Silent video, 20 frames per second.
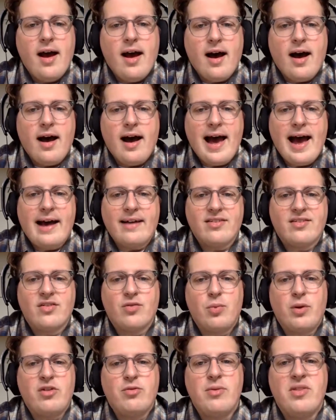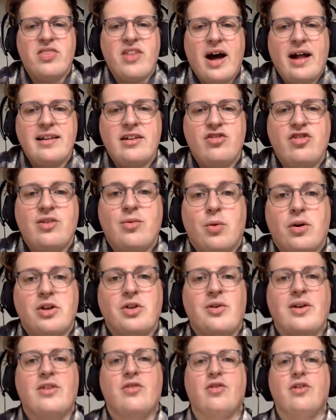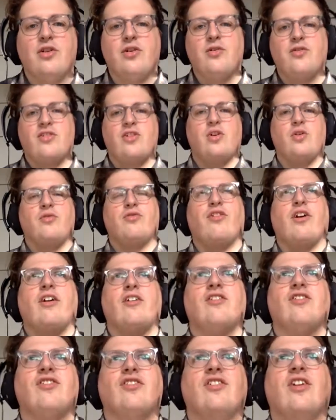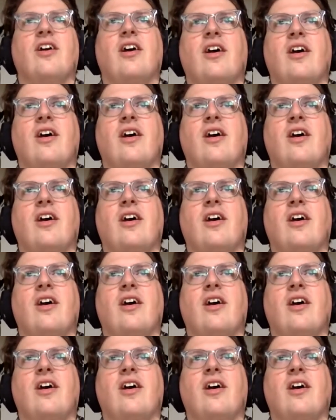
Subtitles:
Asks, which mythology were you introduced to first?